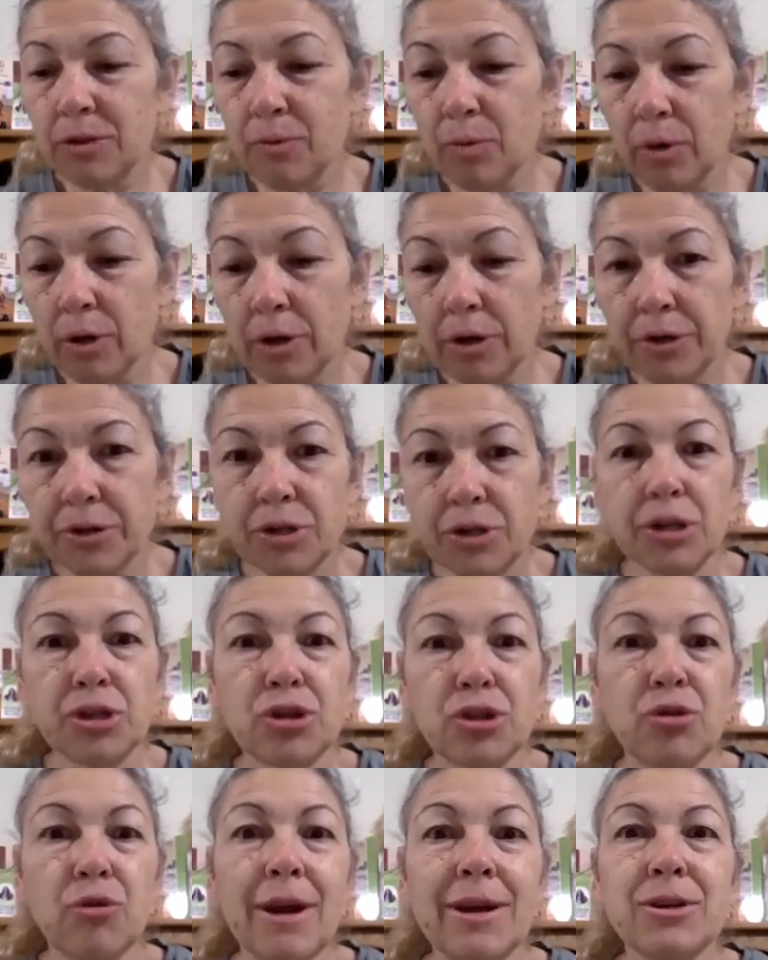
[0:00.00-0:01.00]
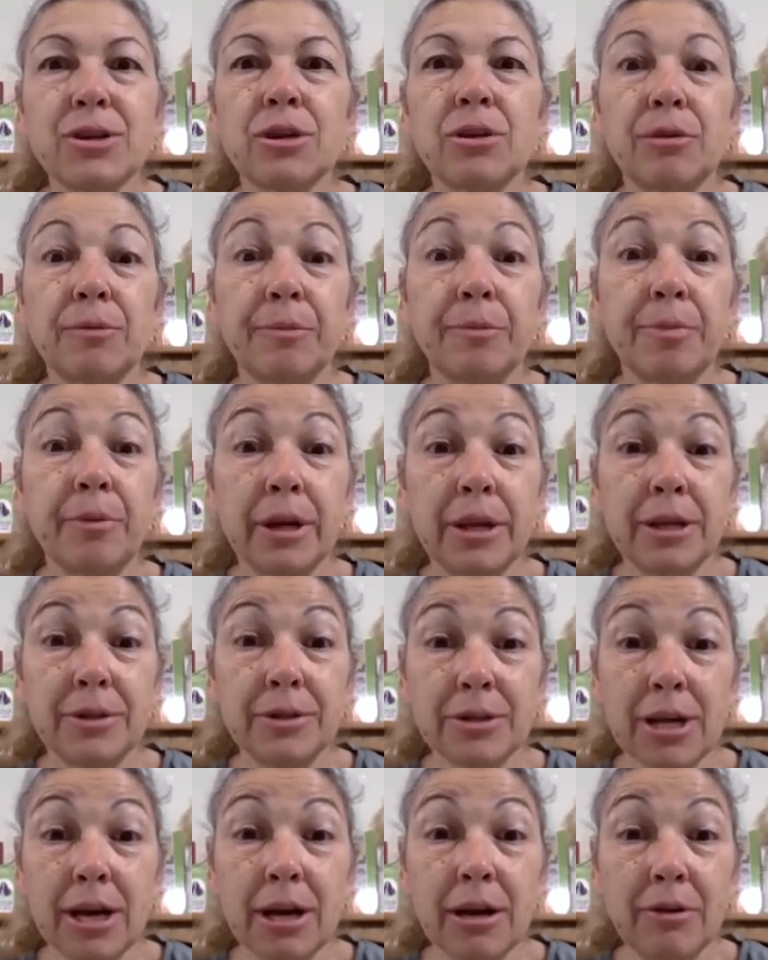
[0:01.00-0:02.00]
was scratching her
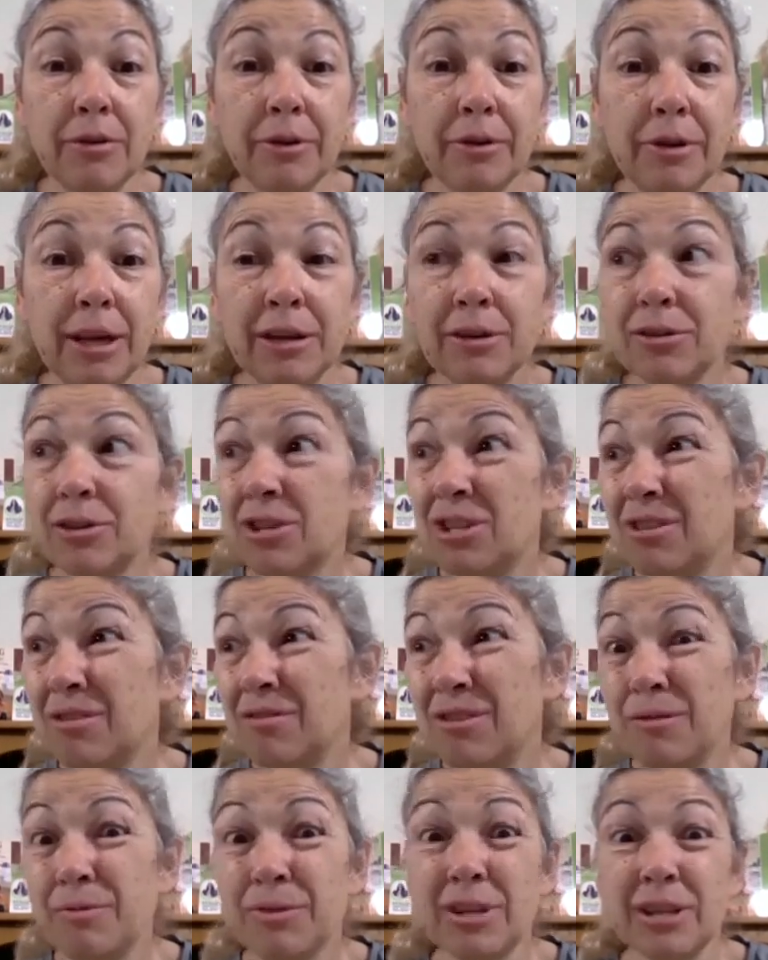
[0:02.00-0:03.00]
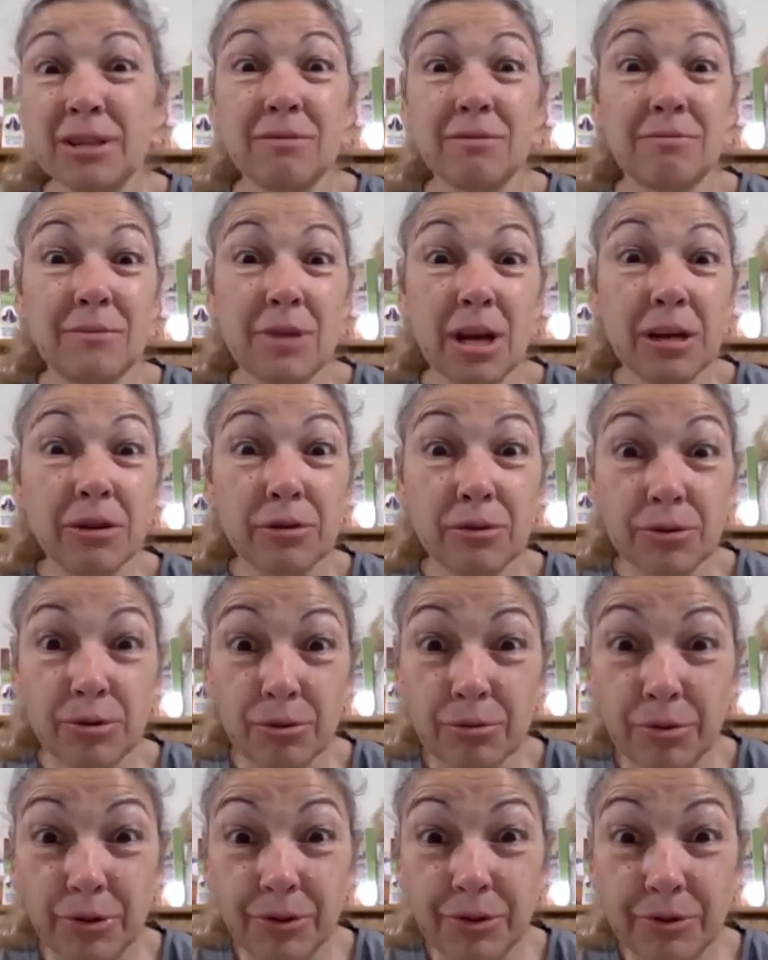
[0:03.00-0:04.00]
brains out. And she was like 10 years
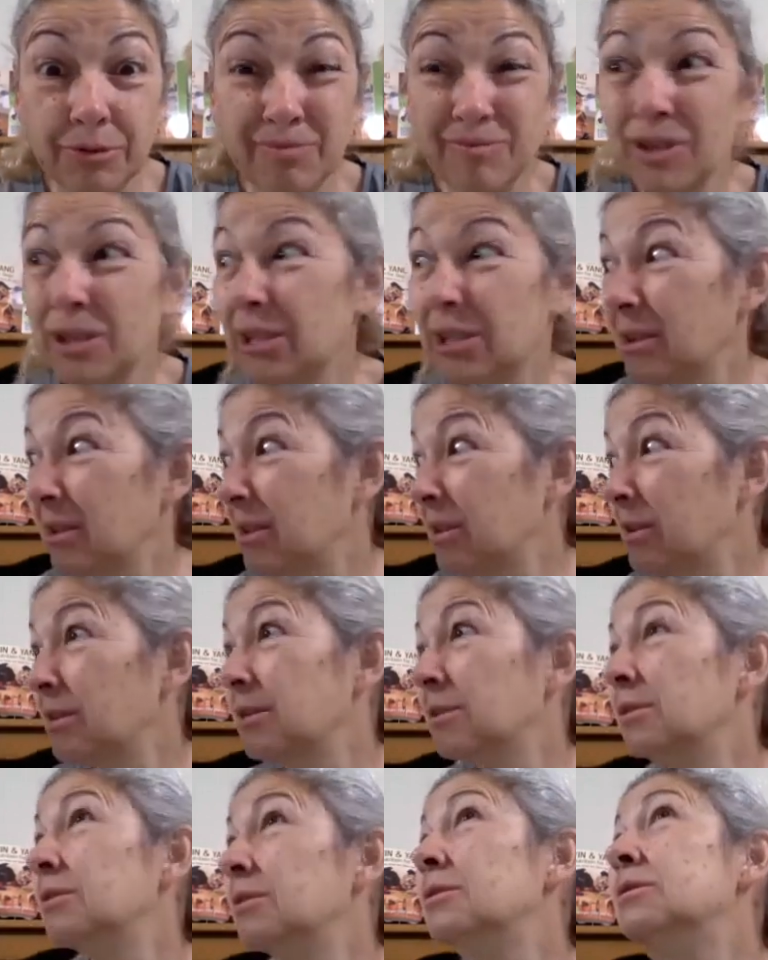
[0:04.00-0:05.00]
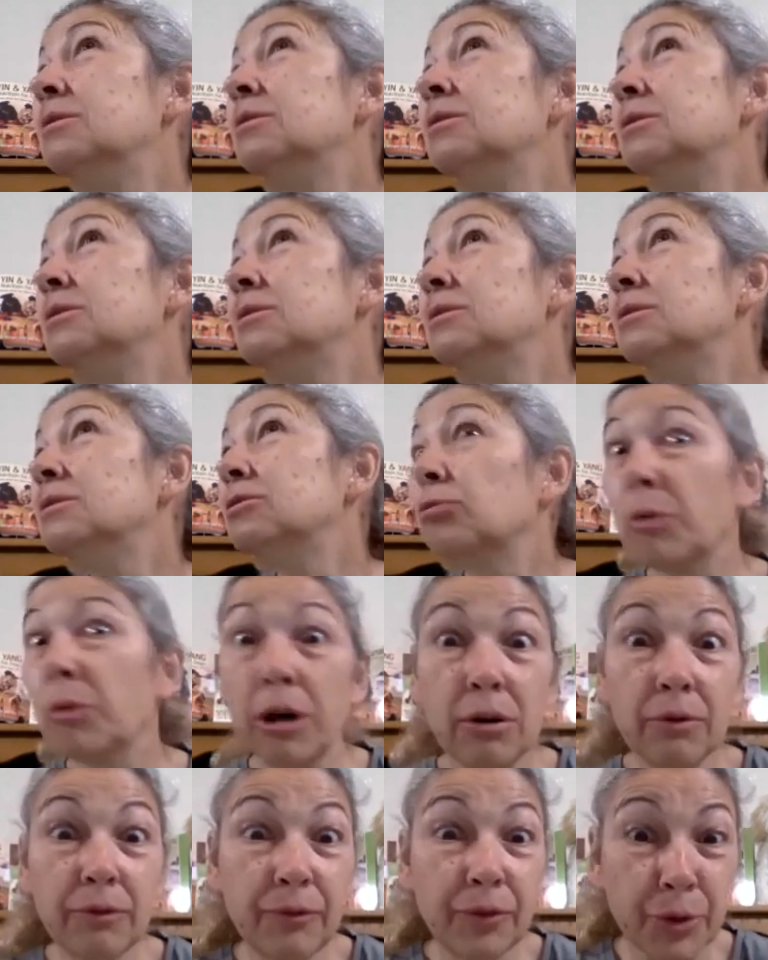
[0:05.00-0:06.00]
old, 12,
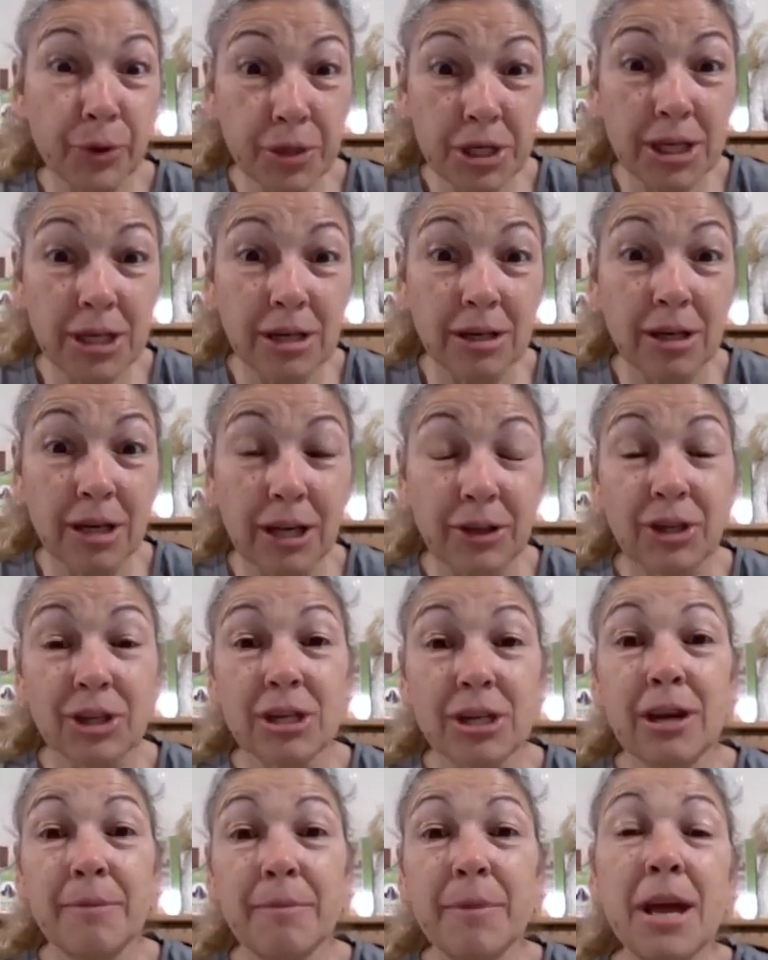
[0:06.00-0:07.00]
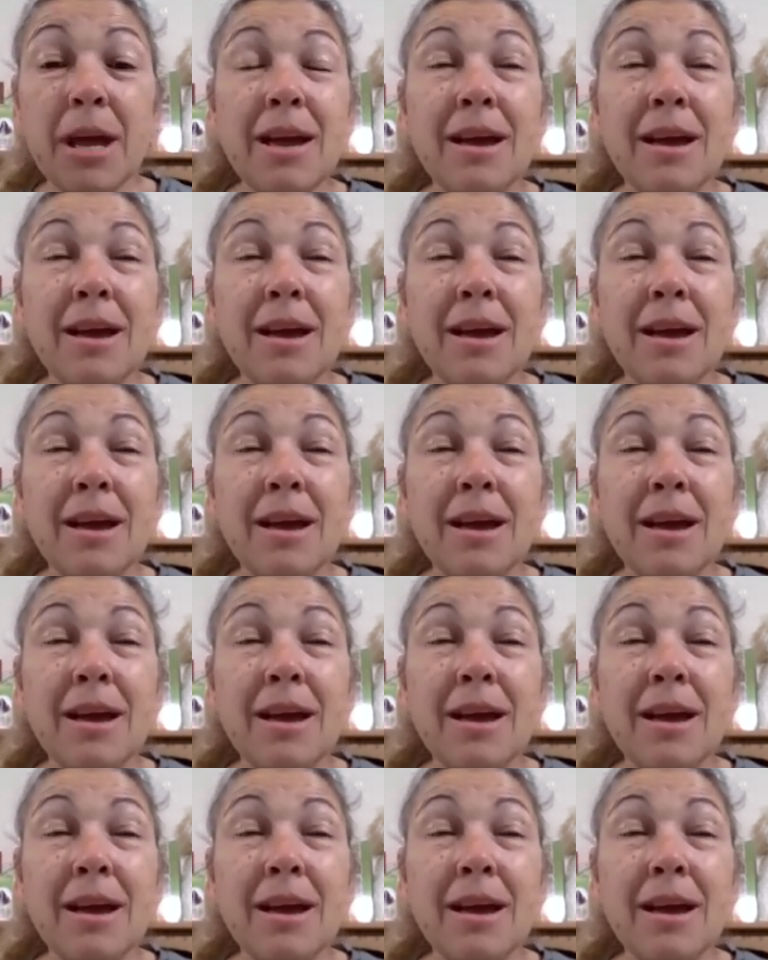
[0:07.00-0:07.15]
13 at the time.